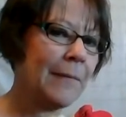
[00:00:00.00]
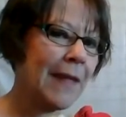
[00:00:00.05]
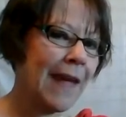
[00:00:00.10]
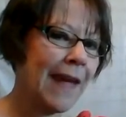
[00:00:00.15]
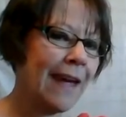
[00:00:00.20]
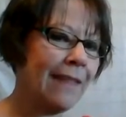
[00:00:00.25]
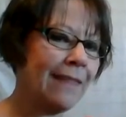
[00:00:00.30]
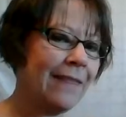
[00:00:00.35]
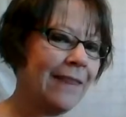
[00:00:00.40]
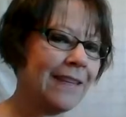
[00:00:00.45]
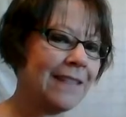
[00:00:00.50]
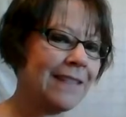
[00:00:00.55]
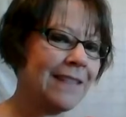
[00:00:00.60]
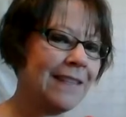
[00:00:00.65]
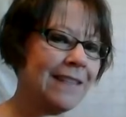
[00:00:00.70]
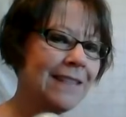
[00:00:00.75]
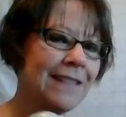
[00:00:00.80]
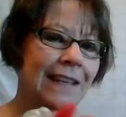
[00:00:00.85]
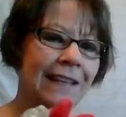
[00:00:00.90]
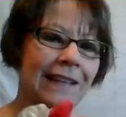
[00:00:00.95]
and this
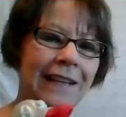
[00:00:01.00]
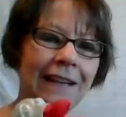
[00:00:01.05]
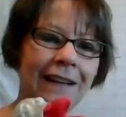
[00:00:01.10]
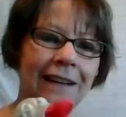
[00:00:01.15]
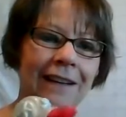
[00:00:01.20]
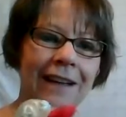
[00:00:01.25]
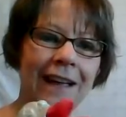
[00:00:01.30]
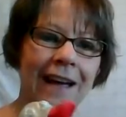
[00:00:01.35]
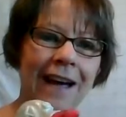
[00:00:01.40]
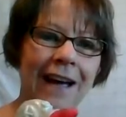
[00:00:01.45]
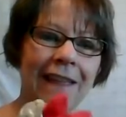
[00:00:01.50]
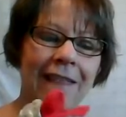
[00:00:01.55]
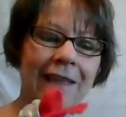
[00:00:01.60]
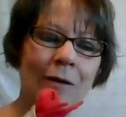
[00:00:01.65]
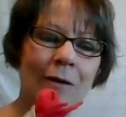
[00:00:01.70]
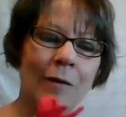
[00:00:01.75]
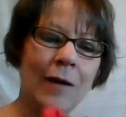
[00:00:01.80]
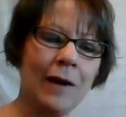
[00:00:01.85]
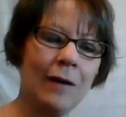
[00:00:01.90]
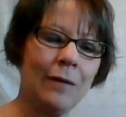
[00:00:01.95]
is the little guy
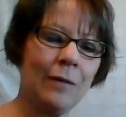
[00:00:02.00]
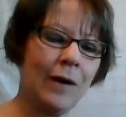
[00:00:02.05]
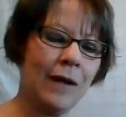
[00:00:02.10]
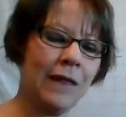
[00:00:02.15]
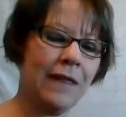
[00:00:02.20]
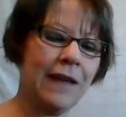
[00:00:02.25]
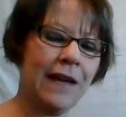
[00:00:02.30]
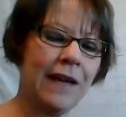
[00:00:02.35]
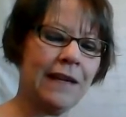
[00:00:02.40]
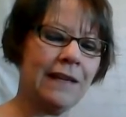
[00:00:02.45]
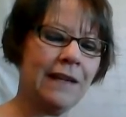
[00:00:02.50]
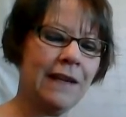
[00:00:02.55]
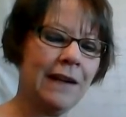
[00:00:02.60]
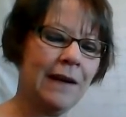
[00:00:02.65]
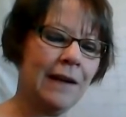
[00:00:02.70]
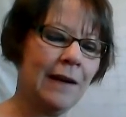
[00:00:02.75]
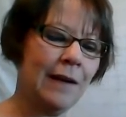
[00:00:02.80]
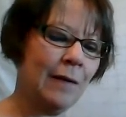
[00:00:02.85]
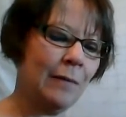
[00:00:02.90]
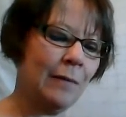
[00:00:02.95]
that went with it.
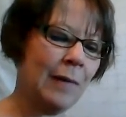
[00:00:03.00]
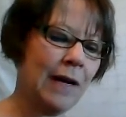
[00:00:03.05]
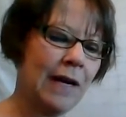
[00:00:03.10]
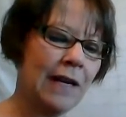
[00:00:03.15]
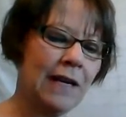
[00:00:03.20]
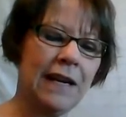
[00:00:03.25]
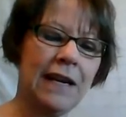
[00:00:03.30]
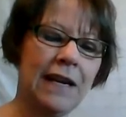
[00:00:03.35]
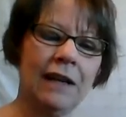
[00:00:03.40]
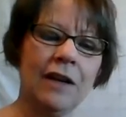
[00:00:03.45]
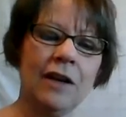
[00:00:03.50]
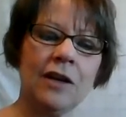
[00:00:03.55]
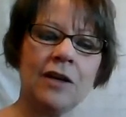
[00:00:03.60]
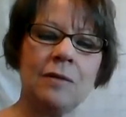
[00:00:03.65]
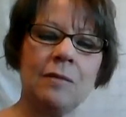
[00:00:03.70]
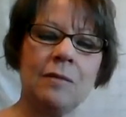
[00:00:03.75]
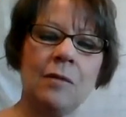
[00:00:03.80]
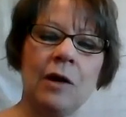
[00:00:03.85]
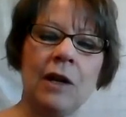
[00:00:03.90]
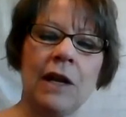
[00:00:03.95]
But he looks
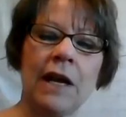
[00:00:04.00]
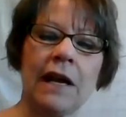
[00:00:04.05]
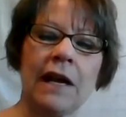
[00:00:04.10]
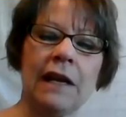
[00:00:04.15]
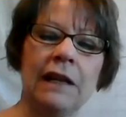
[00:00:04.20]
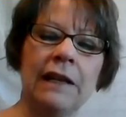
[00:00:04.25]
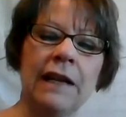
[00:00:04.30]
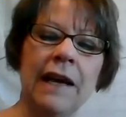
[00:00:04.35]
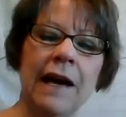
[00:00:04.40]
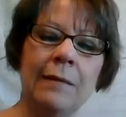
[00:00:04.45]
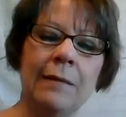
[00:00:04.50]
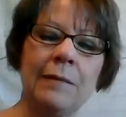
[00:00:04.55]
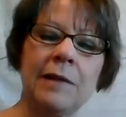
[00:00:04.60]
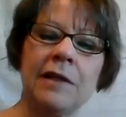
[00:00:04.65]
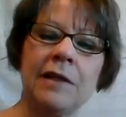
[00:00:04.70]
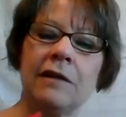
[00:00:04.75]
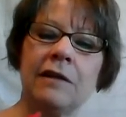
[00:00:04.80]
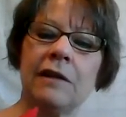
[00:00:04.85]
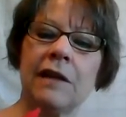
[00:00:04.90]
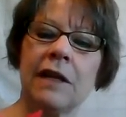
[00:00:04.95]
more like a
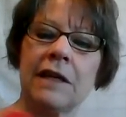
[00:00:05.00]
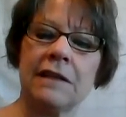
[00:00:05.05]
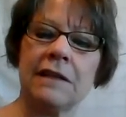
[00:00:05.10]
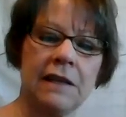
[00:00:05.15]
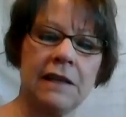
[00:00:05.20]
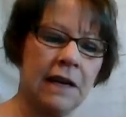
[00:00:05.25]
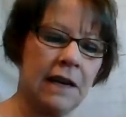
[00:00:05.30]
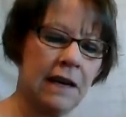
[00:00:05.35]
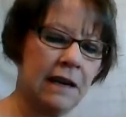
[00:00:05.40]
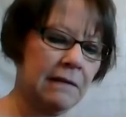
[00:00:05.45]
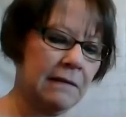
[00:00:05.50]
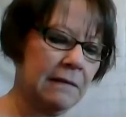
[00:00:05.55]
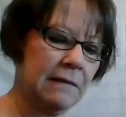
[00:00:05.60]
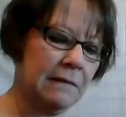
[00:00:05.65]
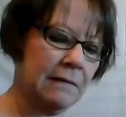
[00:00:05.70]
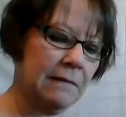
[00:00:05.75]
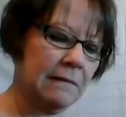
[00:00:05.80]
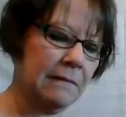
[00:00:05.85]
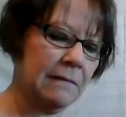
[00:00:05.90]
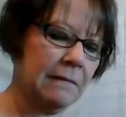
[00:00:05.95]
lobster, doesn't he?
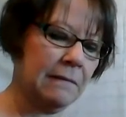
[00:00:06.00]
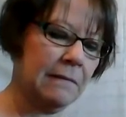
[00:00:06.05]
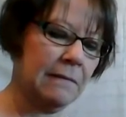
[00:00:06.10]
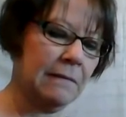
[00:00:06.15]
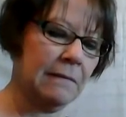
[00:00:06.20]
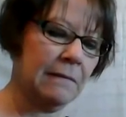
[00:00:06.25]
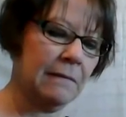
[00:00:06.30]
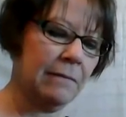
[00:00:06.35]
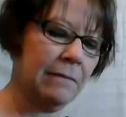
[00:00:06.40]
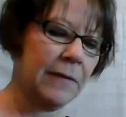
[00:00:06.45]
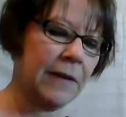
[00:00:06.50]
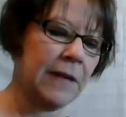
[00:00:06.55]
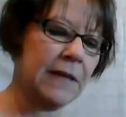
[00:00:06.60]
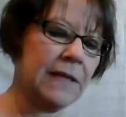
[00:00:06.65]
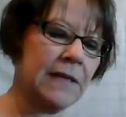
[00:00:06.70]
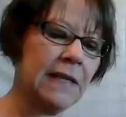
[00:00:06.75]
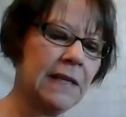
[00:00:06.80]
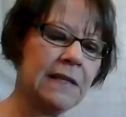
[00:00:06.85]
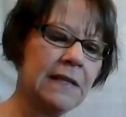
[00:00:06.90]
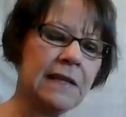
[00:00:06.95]
Because
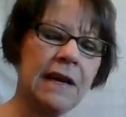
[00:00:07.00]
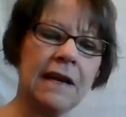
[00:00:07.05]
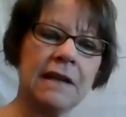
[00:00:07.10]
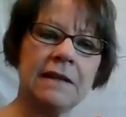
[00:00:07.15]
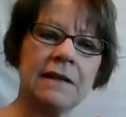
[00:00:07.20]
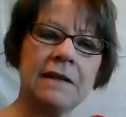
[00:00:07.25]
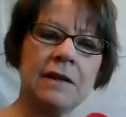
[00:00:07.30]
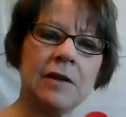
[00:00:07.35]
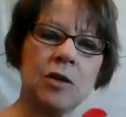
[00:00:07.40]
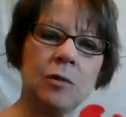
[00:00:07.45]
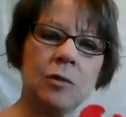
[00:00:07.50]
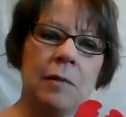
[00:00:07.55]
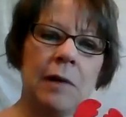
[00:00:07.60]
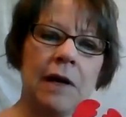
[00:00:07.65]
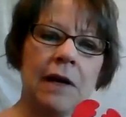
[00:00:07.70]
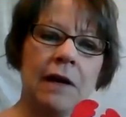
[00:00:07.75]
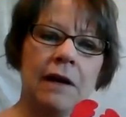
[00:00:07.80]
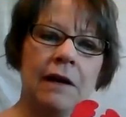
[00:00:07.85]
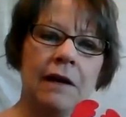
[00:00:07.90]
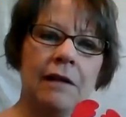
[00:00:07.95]
he's got such
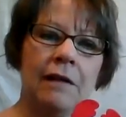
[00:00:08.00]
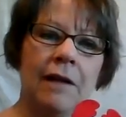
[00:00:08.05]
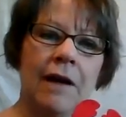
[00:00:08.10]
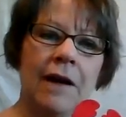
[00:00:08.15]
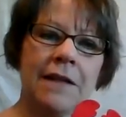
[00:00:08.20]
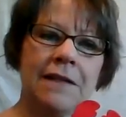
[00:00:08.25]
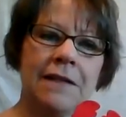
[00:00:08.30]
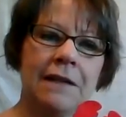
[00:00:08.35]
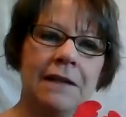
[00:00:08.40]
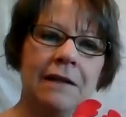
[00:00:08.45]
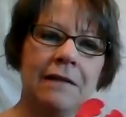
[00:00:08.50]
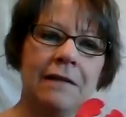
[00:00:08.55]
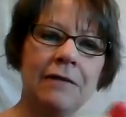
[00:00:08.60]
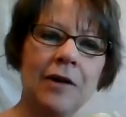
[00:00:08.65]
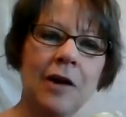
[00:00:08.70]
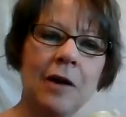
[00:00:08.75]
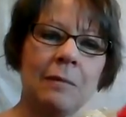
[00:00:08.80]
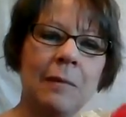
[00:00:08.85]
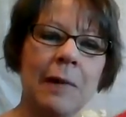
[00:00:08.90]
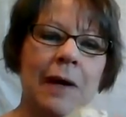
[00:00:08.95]
big claws in the
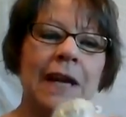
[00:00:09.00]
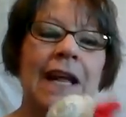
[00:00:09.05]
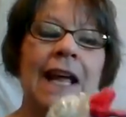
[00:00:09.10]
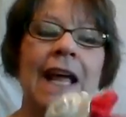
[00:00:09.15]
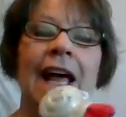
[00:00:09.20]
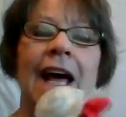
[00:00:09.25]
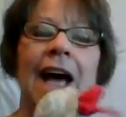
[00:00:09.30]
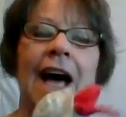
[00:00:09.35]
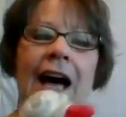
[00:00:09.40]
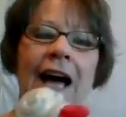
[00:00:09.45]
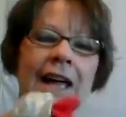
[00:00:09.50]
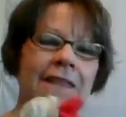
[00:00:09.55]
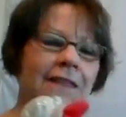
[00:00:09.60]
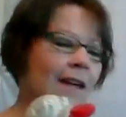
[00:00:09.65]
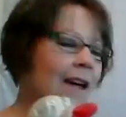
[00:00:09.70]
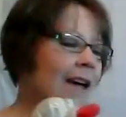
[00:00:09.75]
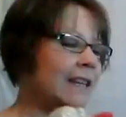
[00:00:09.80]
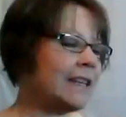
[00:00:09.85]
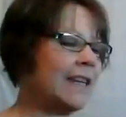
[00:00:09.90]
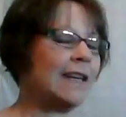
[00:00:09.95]
front. But I
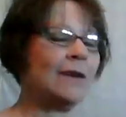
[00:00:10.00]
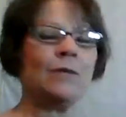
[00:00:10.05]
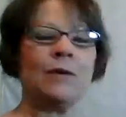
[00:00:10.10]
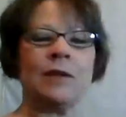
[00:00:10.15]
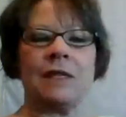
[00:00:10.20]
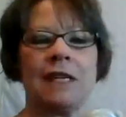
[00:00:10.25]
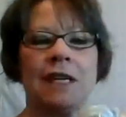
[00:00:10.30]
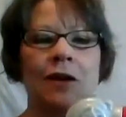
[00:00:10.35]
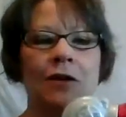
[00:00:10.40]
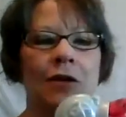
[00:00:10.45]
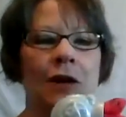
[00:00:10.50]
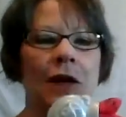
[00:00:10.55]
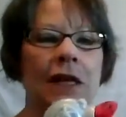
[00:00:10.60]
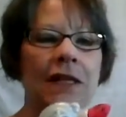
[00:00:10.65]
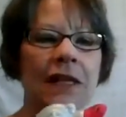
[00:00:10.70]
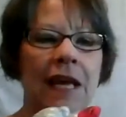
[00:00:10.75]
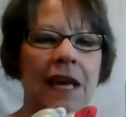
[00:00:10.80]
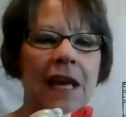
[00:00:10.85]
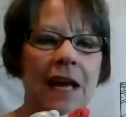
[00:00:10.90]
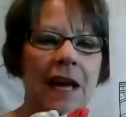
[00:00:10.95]
thought he was cute because
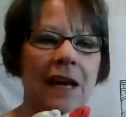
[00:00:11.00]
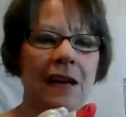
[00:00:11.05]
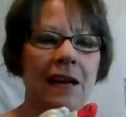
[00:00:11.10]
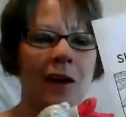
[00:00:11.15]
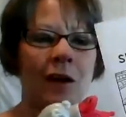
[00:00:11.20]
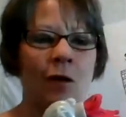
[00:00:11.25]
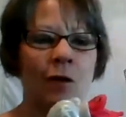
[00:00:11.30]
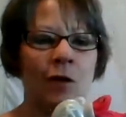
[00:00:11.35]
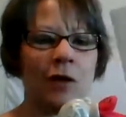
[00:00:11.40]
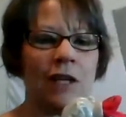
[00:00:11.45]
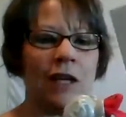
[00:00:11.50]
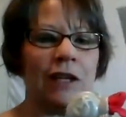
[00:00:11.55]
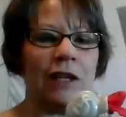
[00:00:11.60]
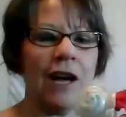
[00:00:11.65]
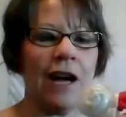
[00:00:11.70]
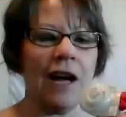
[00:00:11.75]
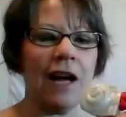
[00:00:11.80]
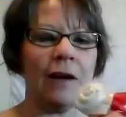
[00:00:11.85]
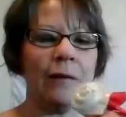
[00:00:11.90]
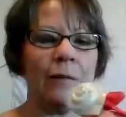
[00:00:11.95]
he kind of goes
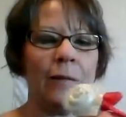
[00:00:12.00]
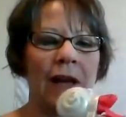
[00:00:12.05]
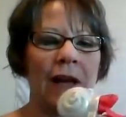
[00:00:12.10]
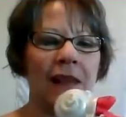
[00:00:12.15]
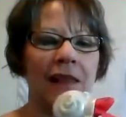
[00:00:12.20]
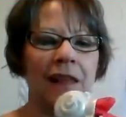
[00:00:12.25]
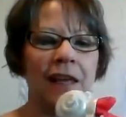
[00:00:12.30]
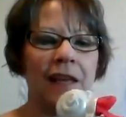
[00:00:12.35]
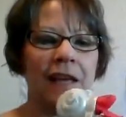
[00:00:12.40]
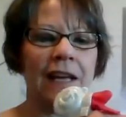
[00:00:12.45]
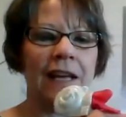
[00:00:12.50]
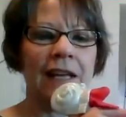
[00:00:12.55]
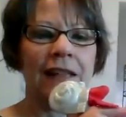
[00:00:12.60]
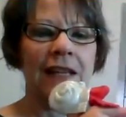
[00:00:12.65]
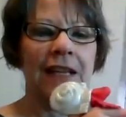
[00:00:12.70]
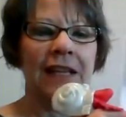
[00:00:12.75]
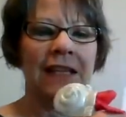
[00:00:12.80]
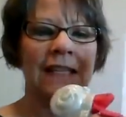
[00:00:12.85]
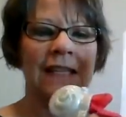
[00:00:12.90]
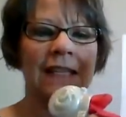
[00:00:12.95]
along with
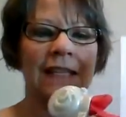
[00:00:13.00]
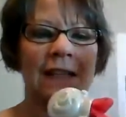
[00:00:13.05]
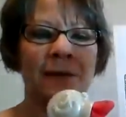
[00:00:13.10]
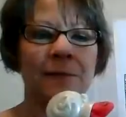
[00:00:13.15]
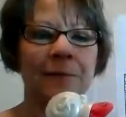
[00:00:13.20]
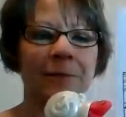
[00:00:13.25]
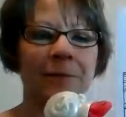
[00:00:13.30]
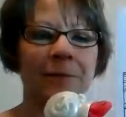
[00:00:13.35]
this